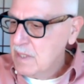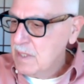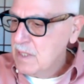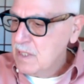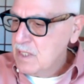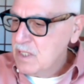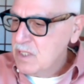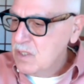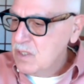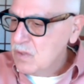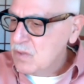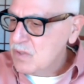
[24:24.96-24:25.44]

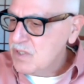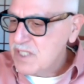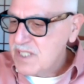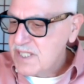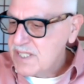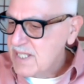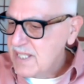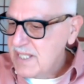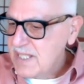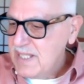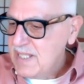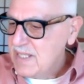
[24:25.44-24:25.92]
You'll
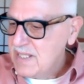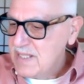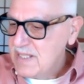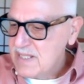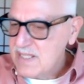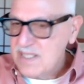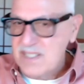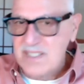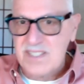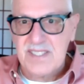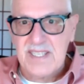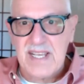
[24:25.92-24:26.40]
see the
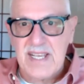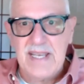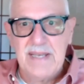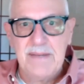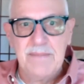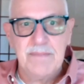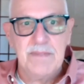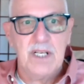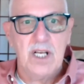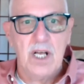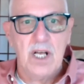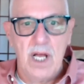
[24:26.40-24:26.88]

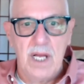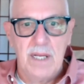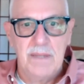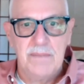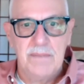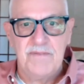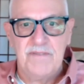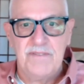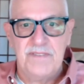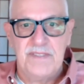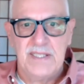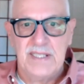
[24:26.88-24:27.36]
same
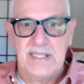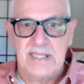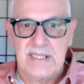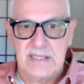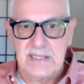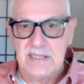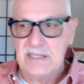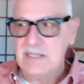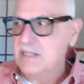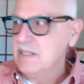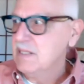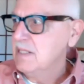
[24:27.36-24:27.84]
conflict
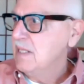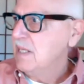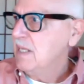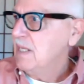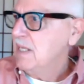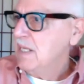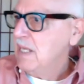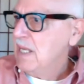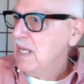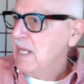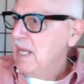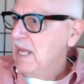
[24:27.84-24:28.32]

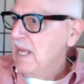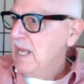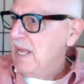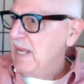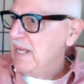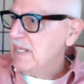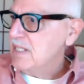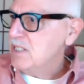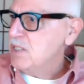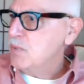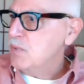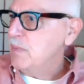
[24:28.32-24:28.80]

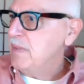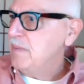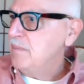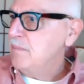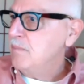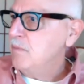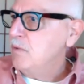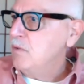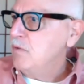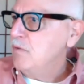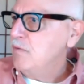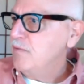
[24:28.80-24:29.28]
as we
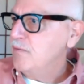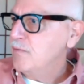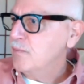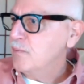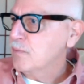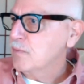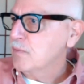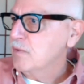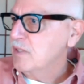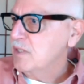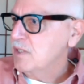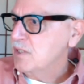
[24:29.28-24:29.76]
move
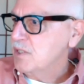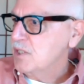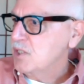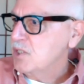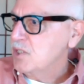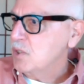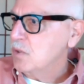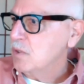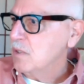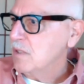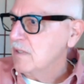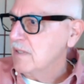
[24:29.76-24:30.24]
through the
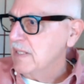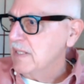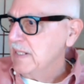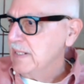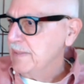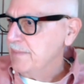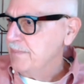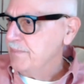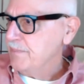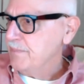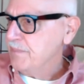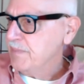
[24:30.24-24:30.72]
story.
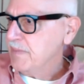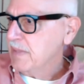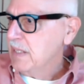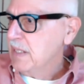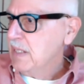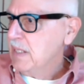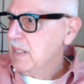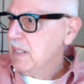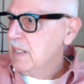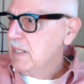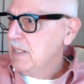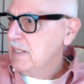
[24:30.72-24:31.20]

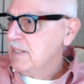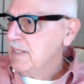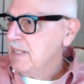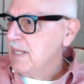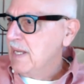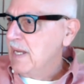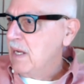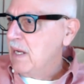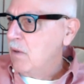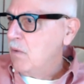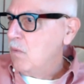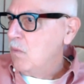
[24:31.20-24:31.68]

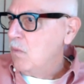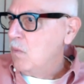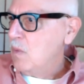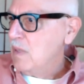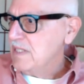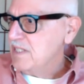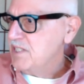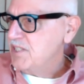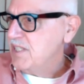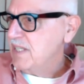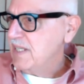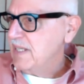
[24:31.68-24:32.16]
Now,
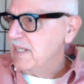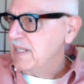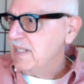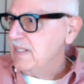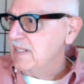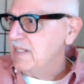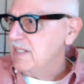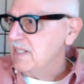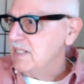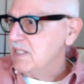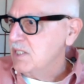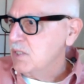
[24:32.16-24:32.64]
once again
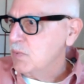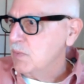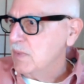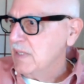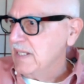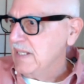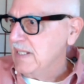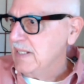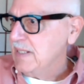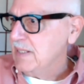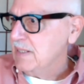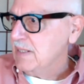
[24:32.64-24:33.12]
this
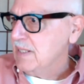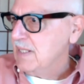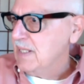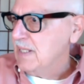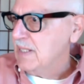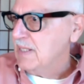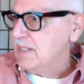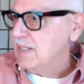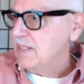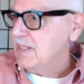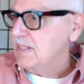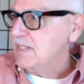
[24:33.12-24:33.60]
week,
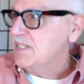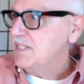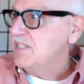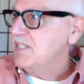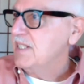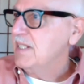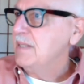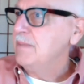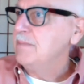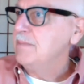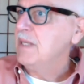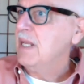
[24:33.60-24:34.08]
and it
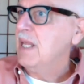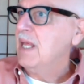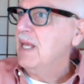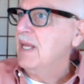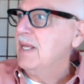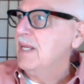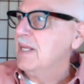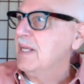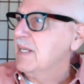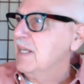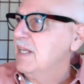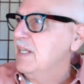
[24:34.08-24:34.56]
seemed
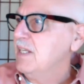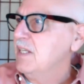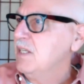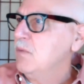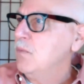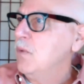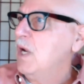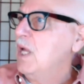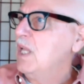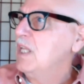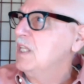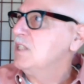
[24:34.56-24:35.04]
like you
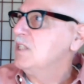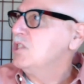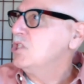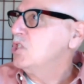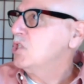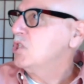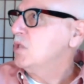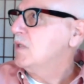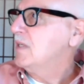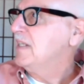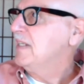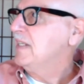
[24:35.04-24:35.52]
all
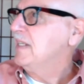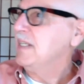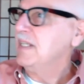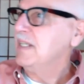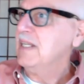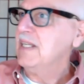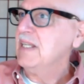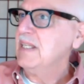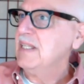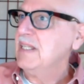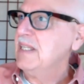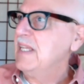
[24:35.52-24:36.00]
enjoyed it
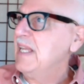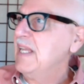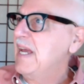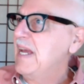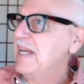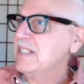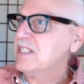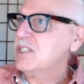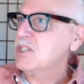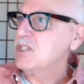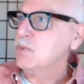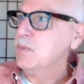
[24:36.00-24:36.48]

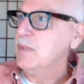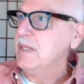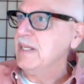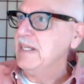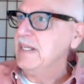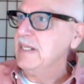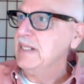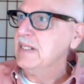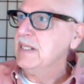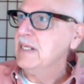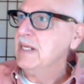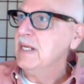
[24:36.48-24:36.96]
last
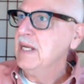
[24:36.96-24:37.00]
week,